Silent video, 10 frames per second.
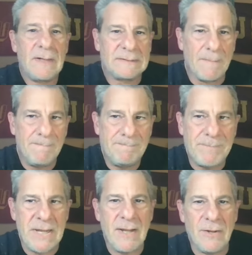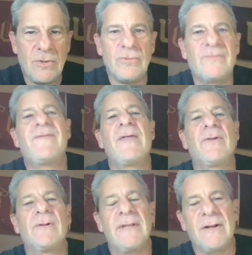That's a big, huge
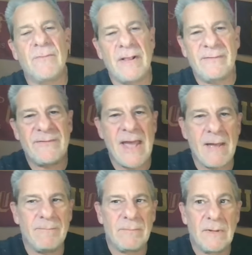feather in Lincoln Riley's cap.